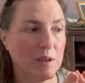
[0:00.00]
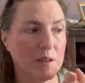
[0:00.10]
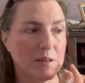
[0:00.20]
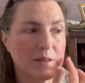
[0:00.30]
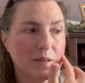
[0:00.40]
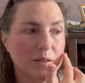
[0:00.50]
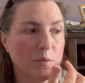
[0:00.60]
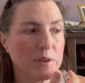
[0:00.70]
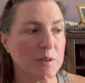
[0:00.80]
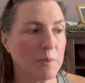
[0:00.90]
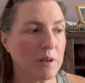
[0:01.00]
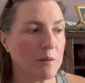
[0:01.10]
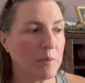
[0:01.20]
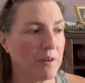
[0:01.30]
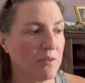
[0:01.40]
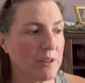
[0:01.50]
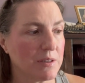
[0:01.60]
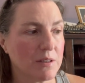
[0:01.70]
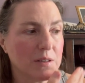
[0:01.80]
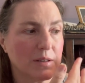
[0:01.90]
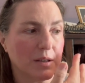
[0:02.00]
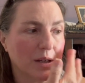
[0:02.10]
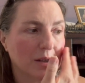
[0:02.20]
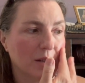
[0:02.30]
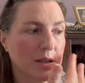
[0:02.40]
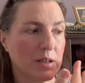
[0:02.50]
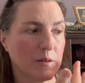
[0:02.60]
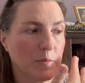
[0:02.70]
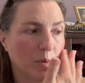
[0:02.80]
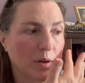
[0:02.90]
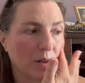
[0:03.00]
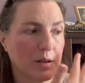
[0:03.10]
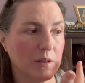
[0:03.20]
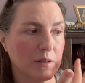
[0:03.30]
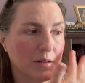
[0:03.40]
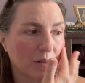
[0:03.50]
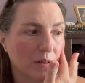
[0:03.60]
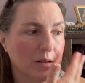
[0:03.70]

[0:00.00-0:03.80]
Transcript: This is the one spot on my face that doesn't like to take product.